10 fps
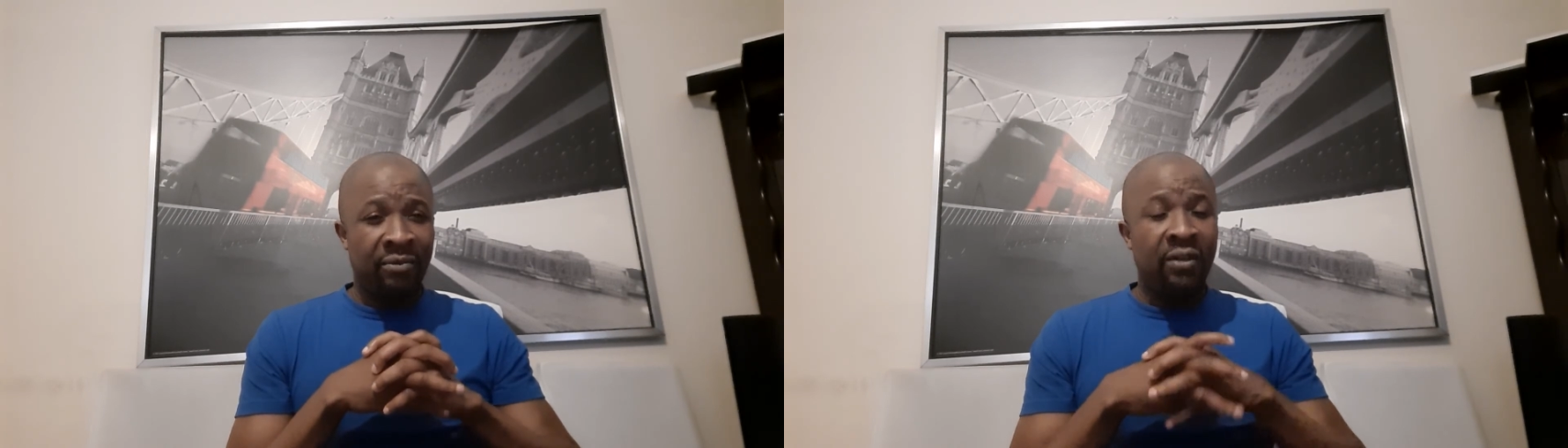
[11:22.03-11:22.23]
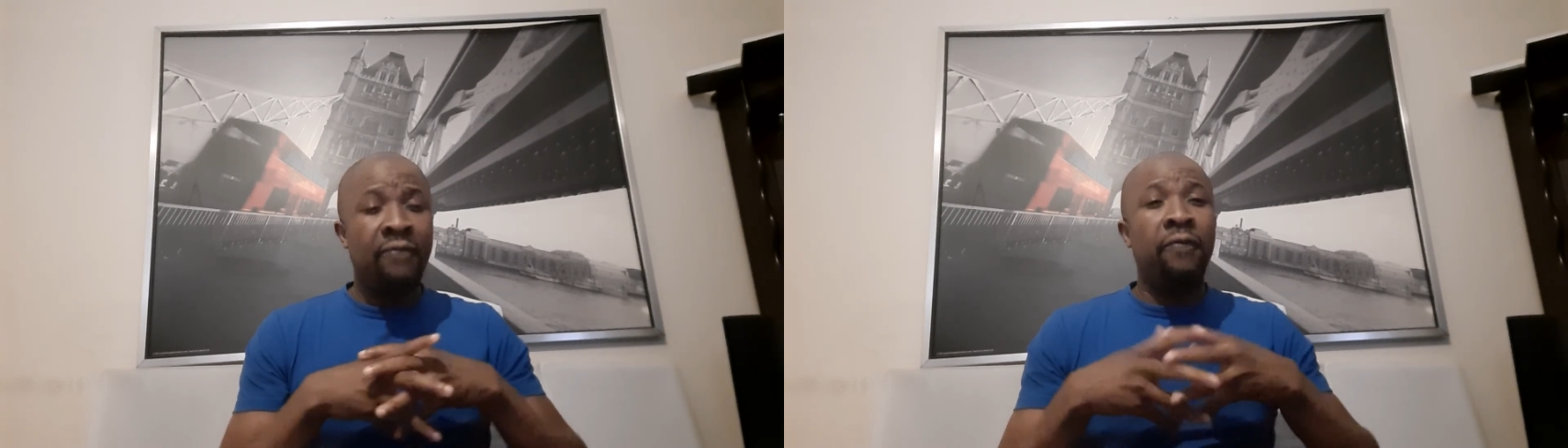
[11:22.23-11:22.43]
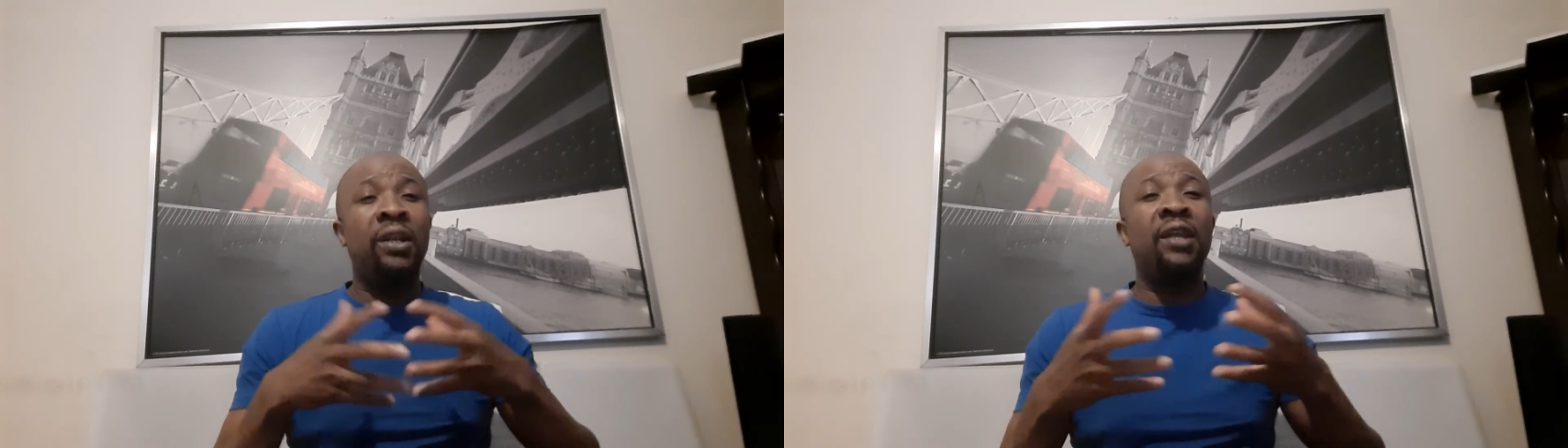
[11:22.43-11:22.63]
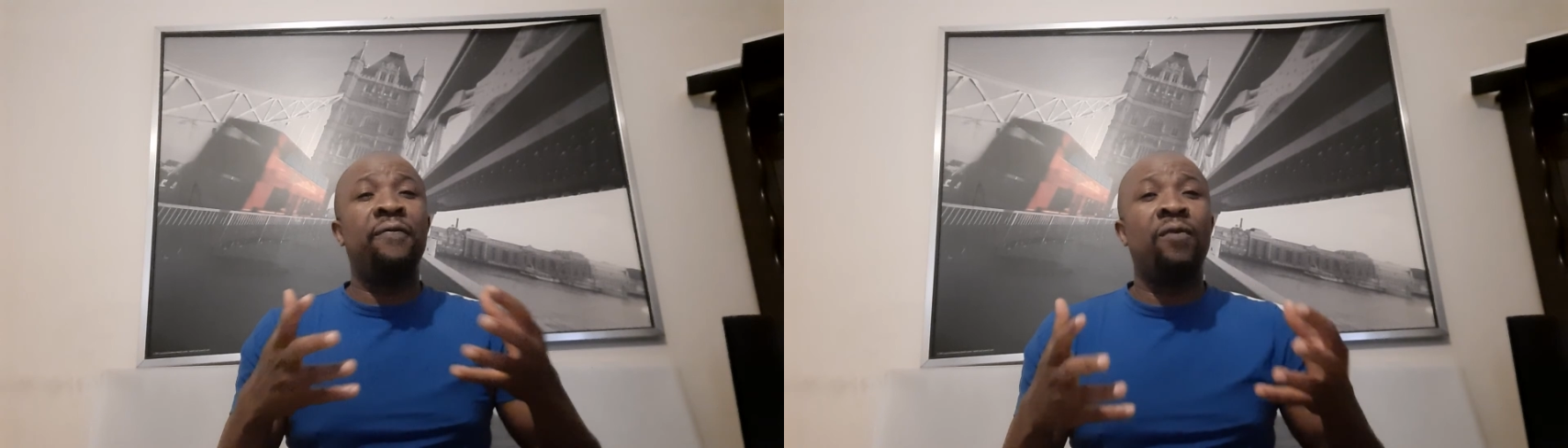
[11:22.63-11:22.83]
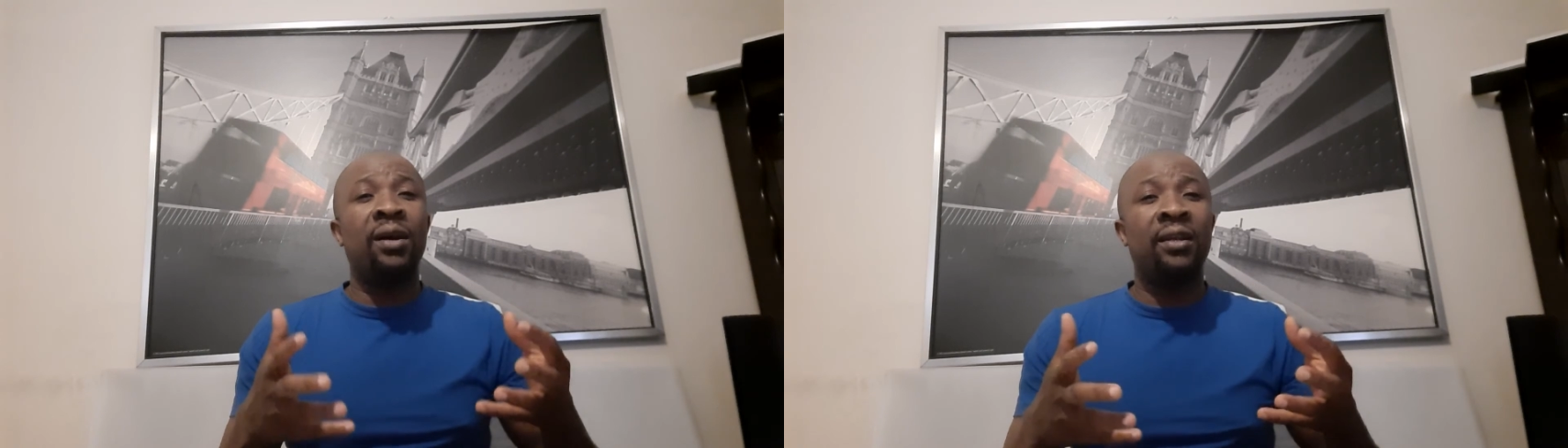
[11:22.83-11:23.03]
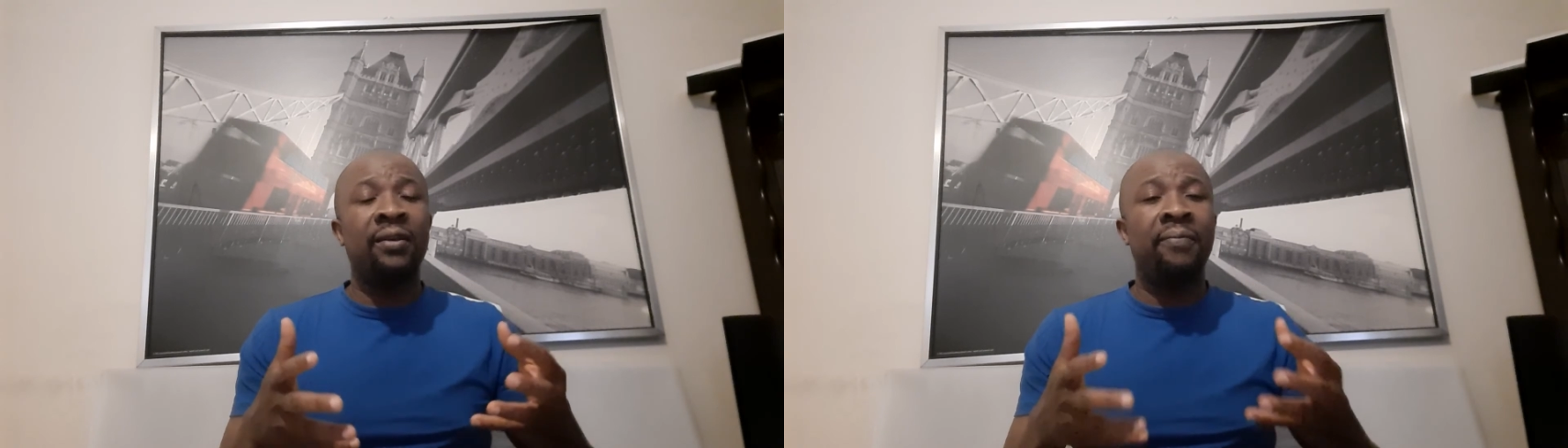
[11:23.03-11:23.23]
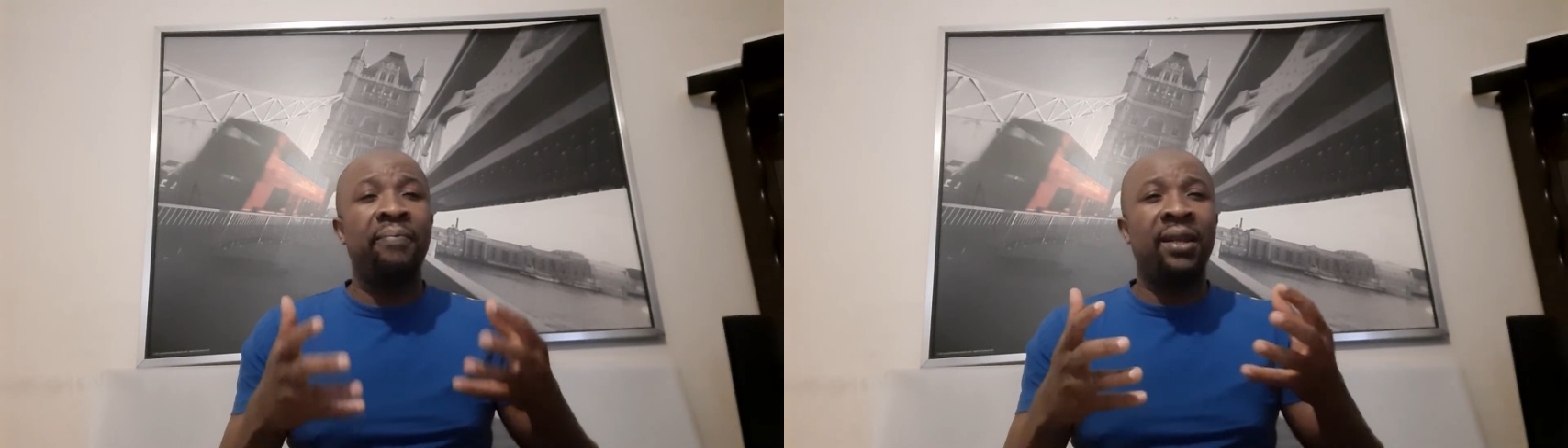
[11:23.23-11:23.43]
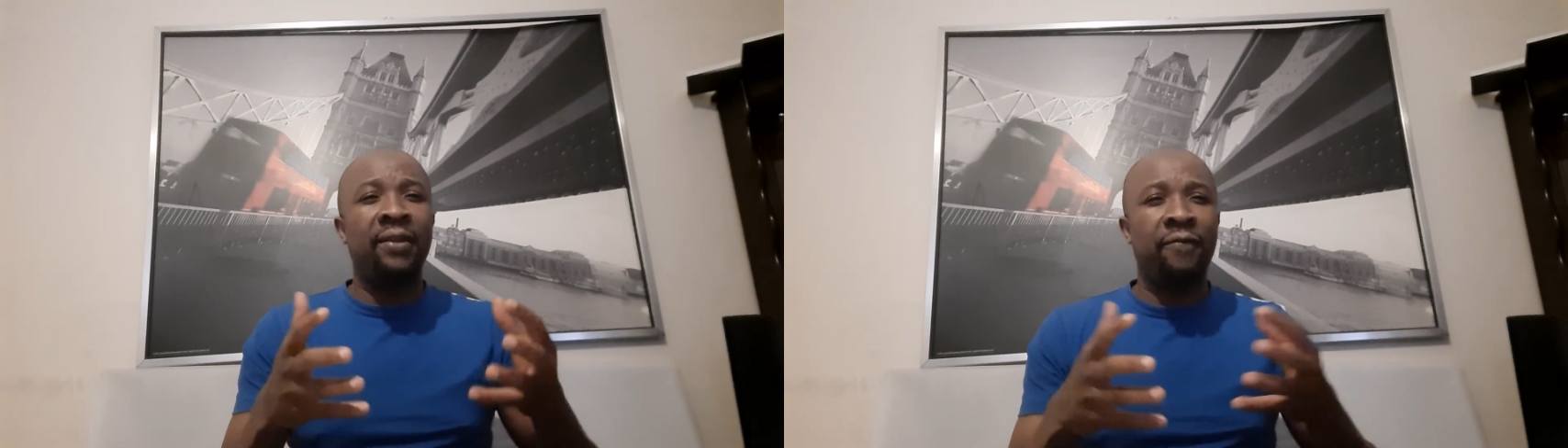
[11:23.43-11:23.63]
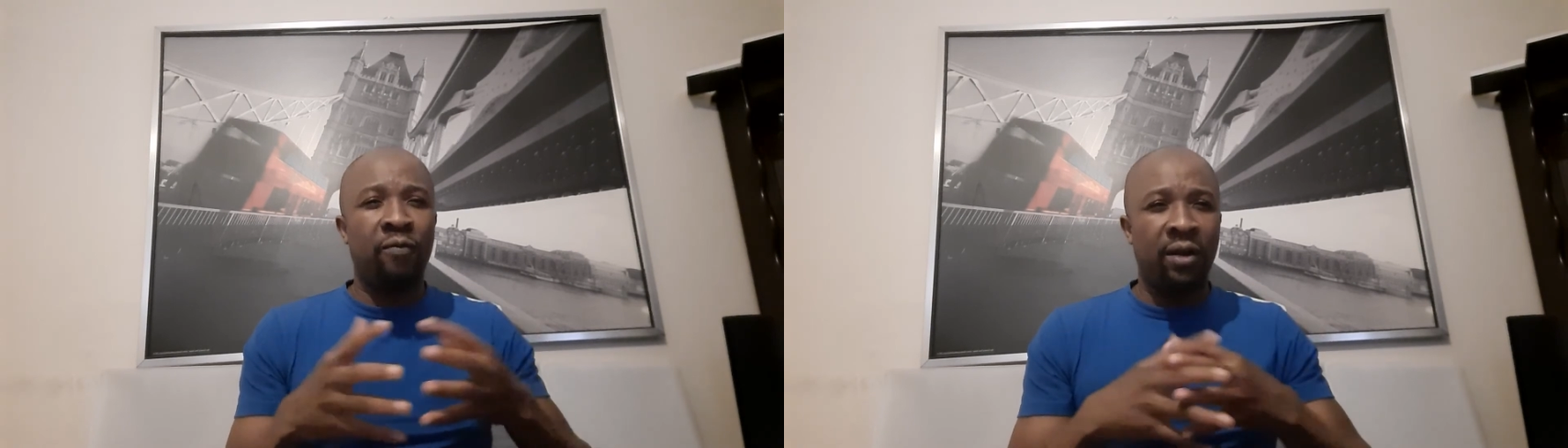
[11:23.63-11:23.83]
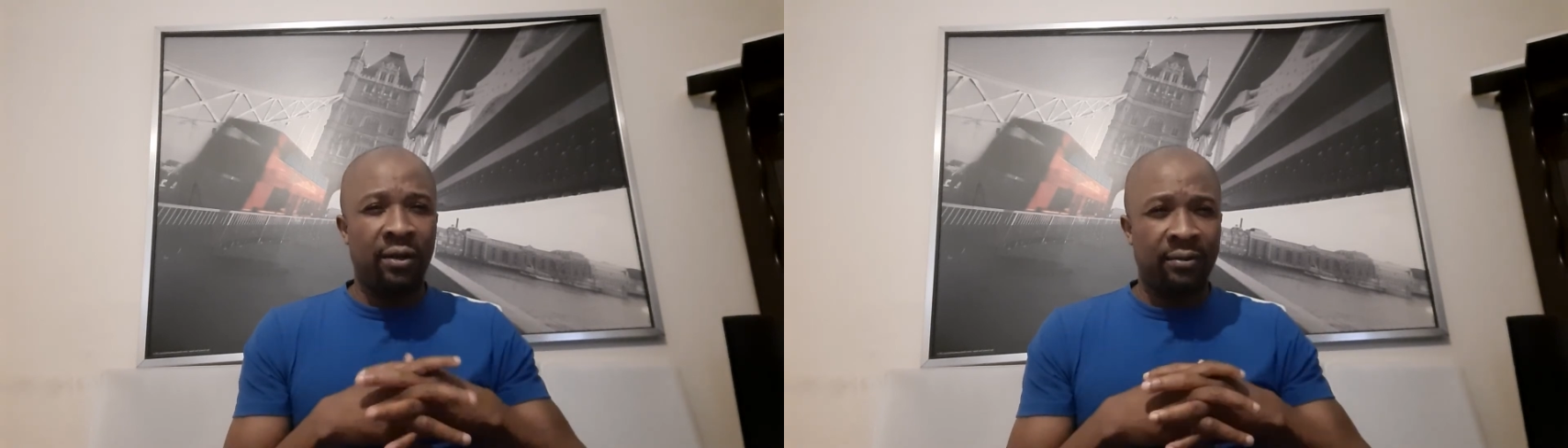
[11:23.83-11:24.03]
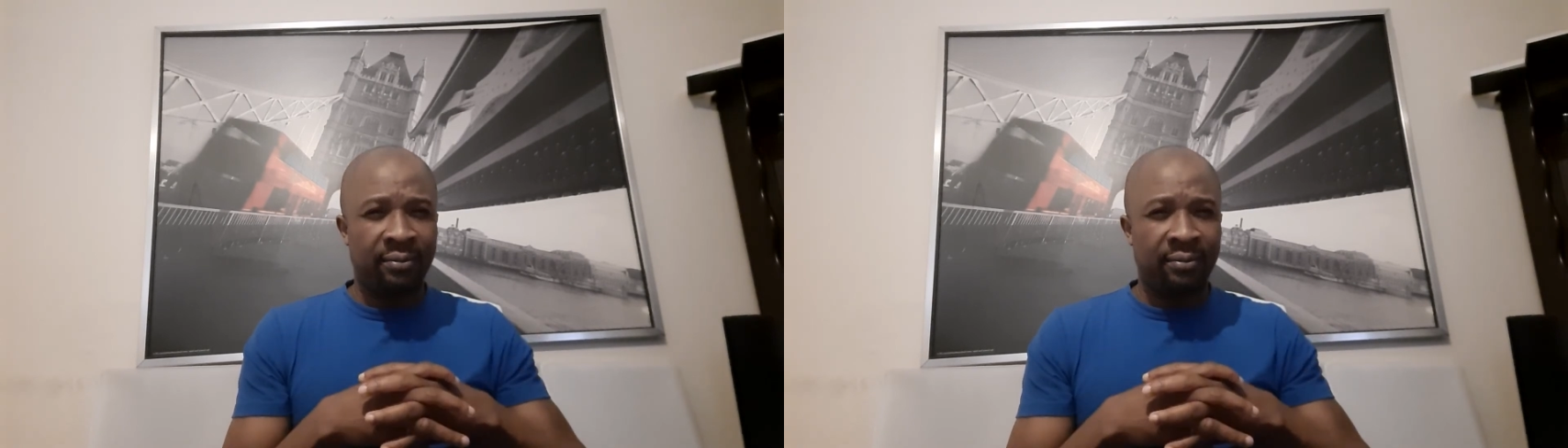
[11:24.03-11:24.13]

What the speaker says: If we live well, believe well,